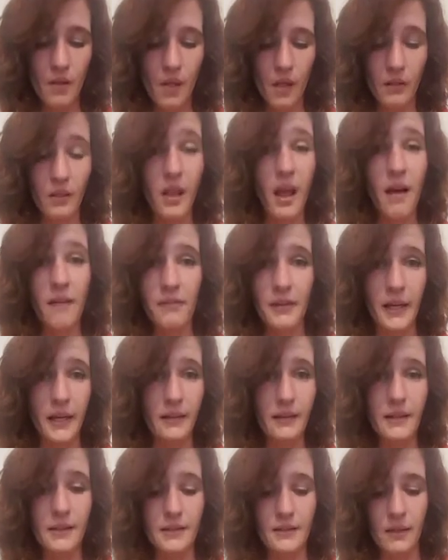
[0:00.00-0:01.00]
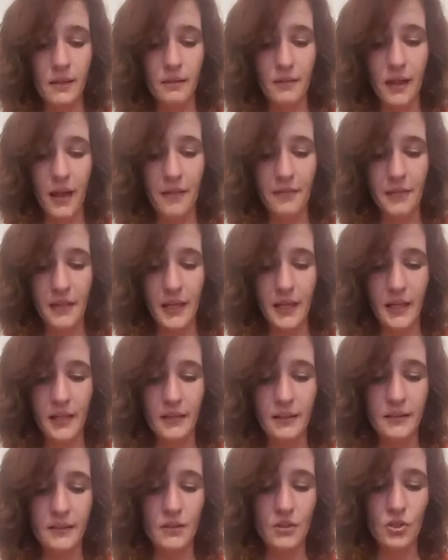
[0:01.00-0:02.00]
loving. It's a
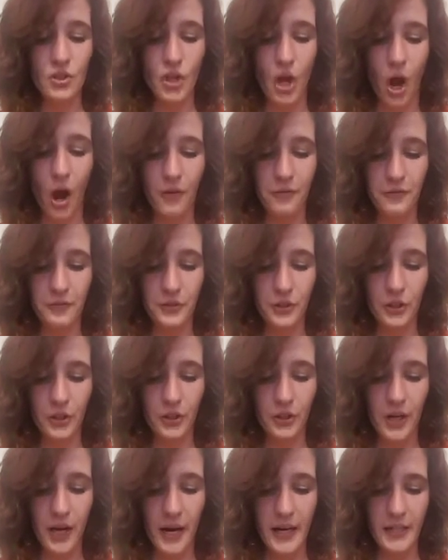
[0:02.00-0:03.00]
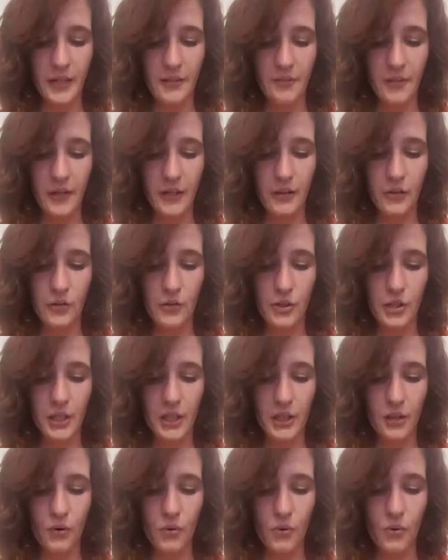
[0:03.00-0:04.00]
loving, softer kind of
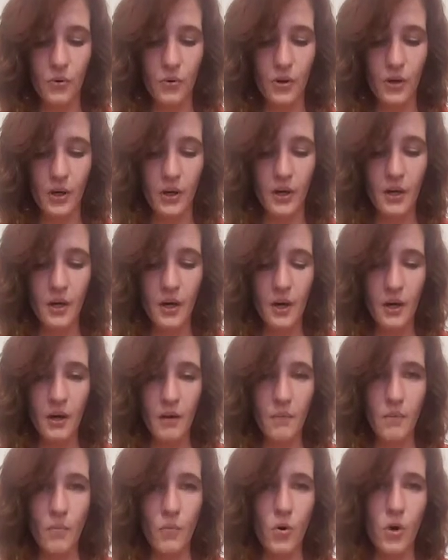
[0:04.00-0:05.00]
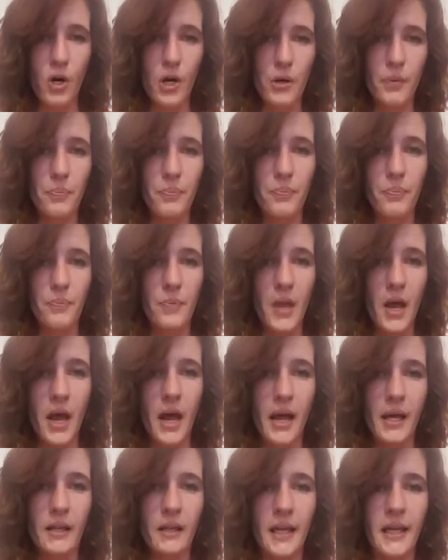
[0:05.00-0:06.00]
energy, or more
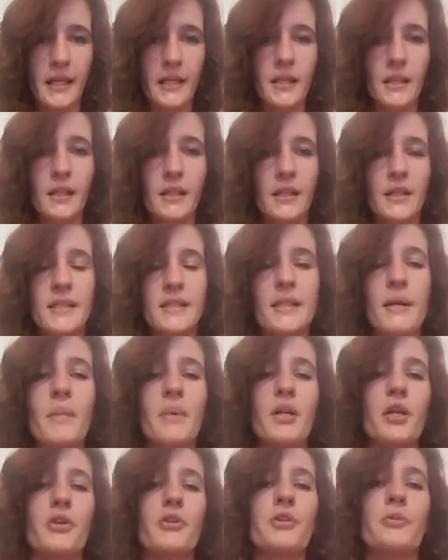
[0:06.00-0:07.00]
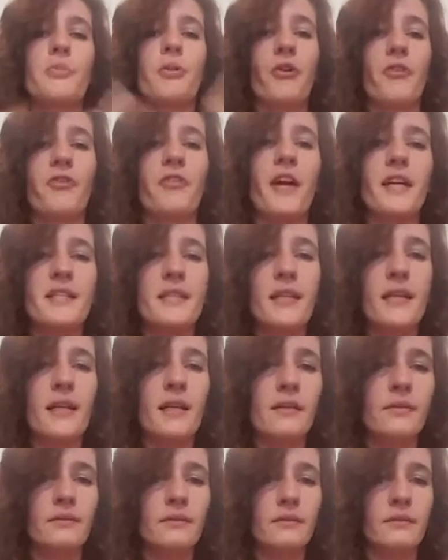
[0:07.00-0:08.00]
like somebody who's
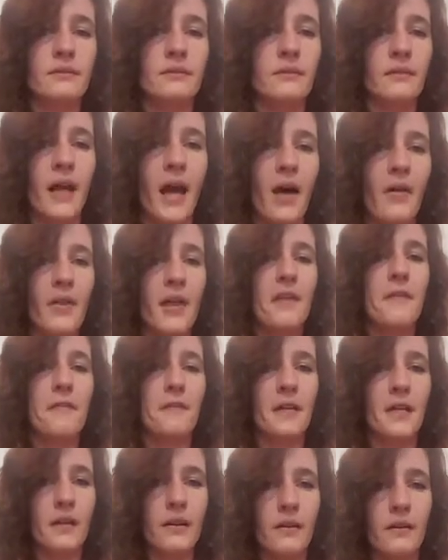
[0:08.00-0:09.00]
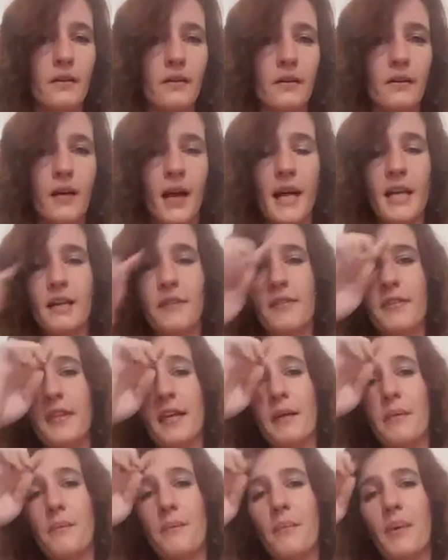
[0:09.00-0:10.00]
professing how they feel kind of
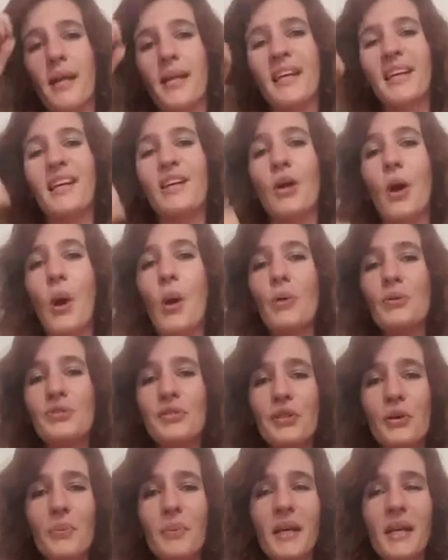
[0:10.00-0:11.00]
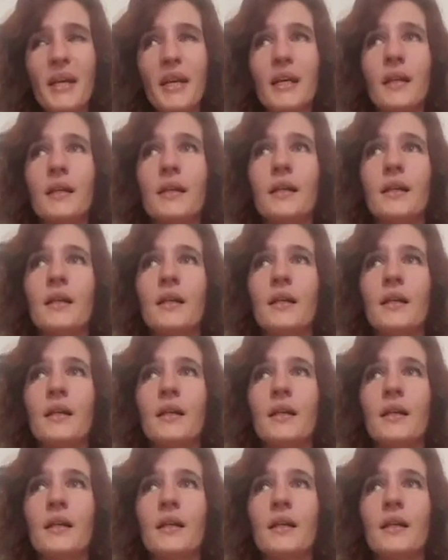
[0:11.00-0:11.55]
thing. But it can also be